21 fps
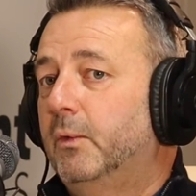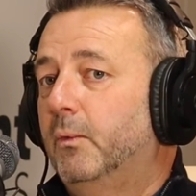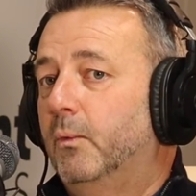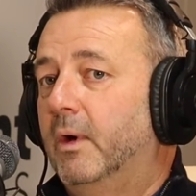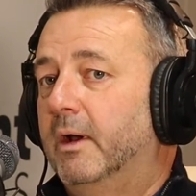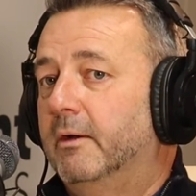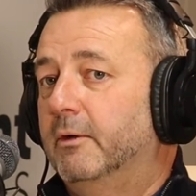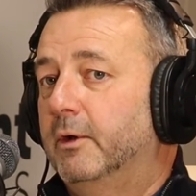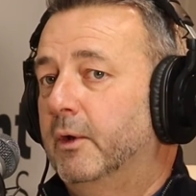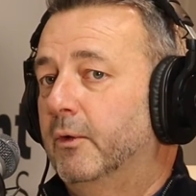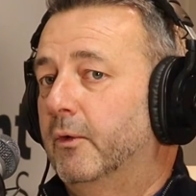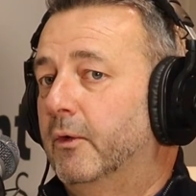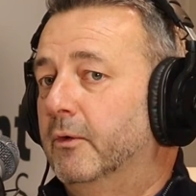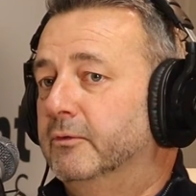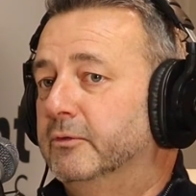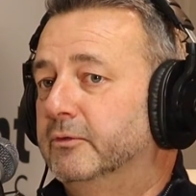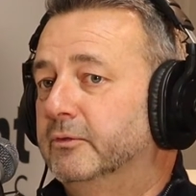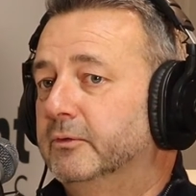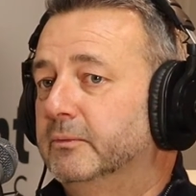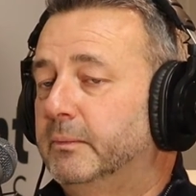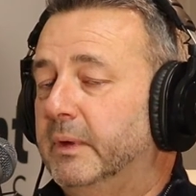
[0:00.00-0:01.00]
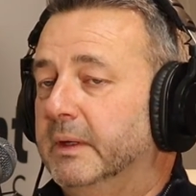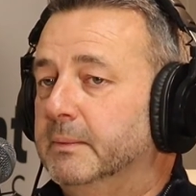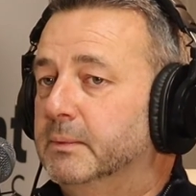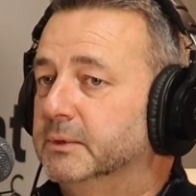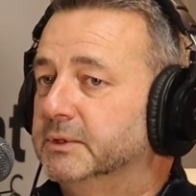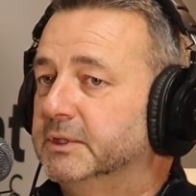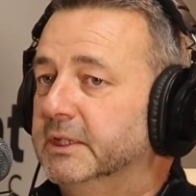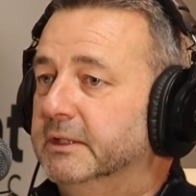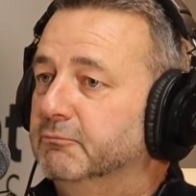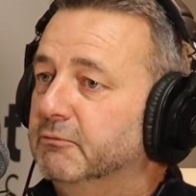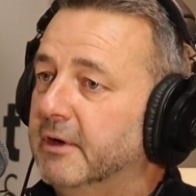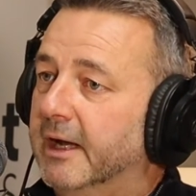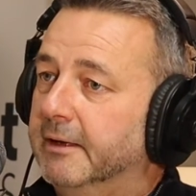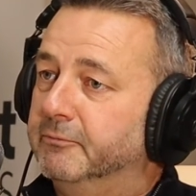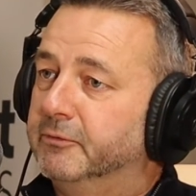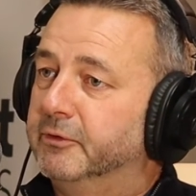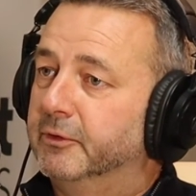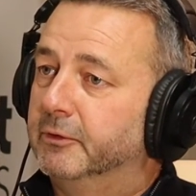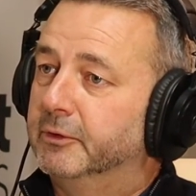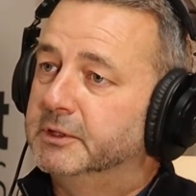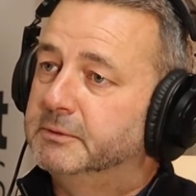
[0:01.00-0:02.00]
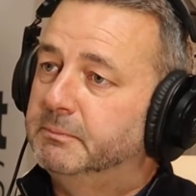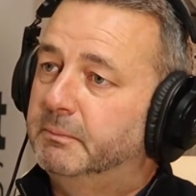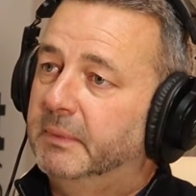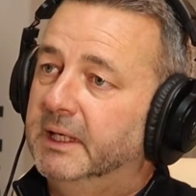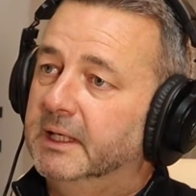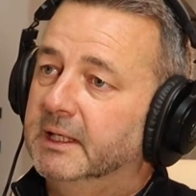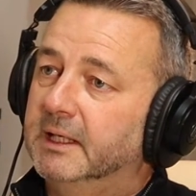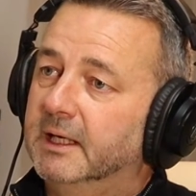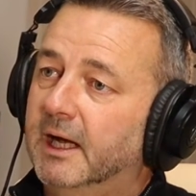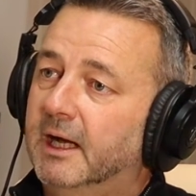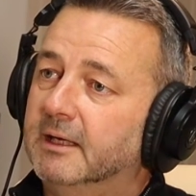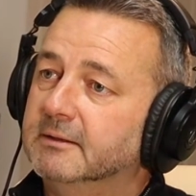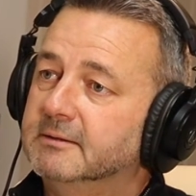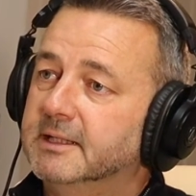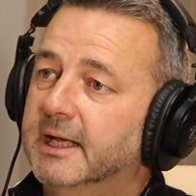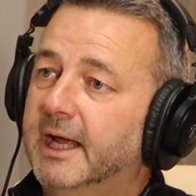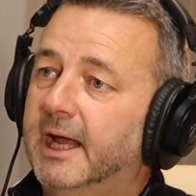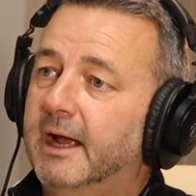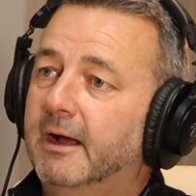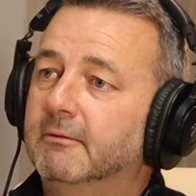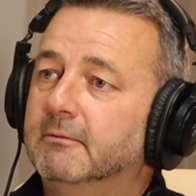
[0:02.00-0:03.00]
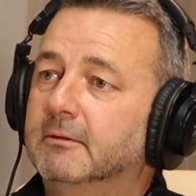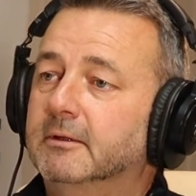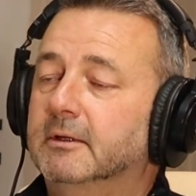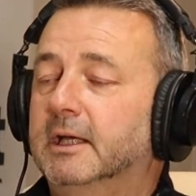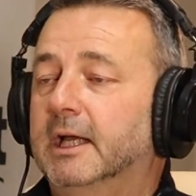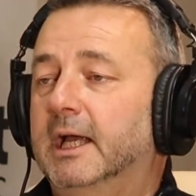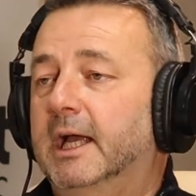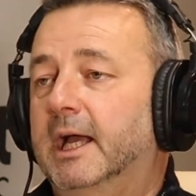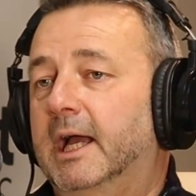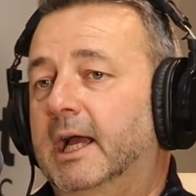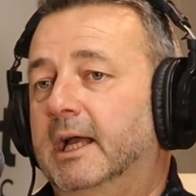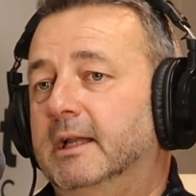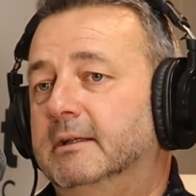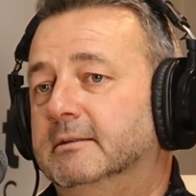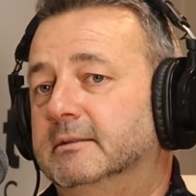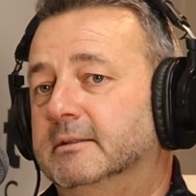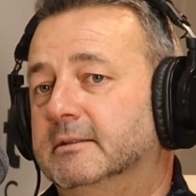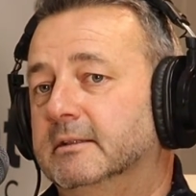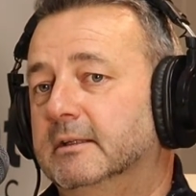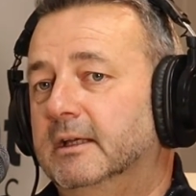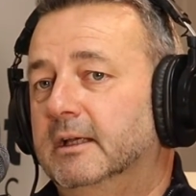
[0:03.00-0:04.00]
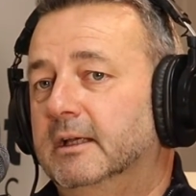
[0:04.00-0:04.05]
where a lot of people were seeing rainforests being cut down and